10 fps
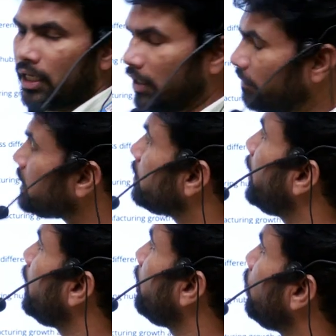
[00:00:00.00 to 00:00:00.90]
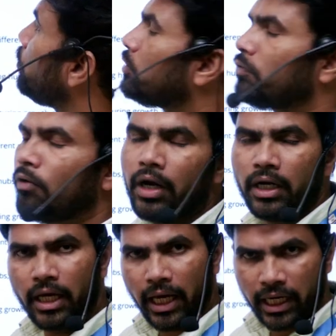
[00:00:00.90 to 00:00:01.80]
investment, both
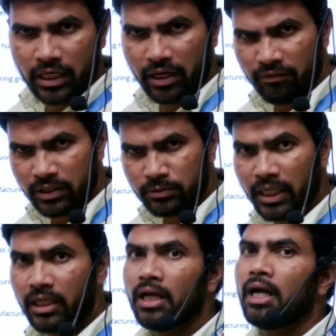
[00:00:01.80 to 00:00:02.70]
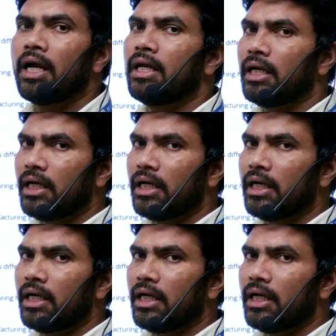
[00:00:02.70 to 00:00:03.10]
foreign direct investment and